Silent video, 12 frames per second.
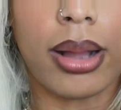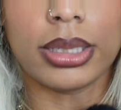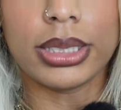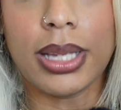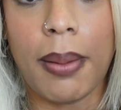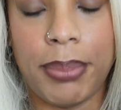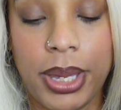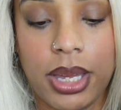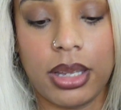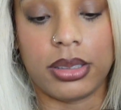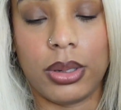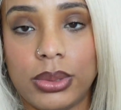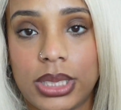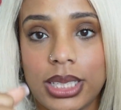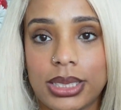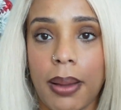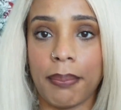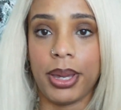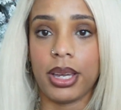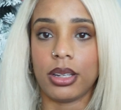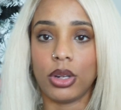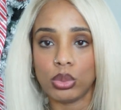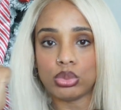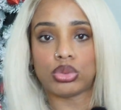Get some big glutes, get some big
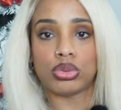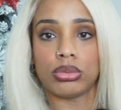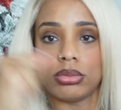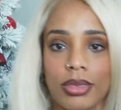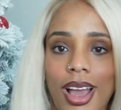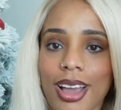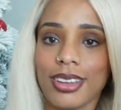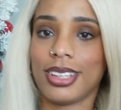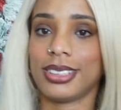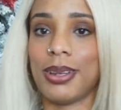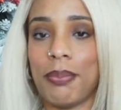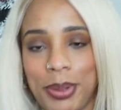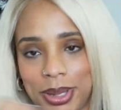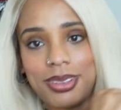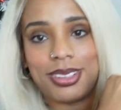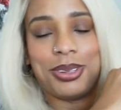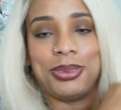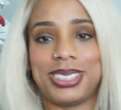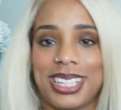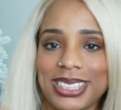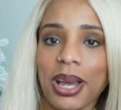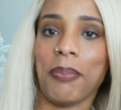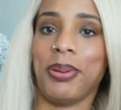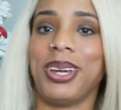glutes. Get some big glutes, get
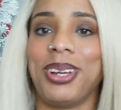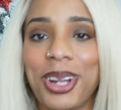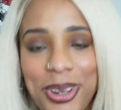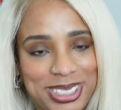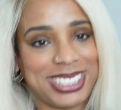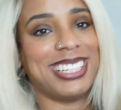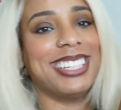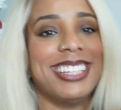some big glutes.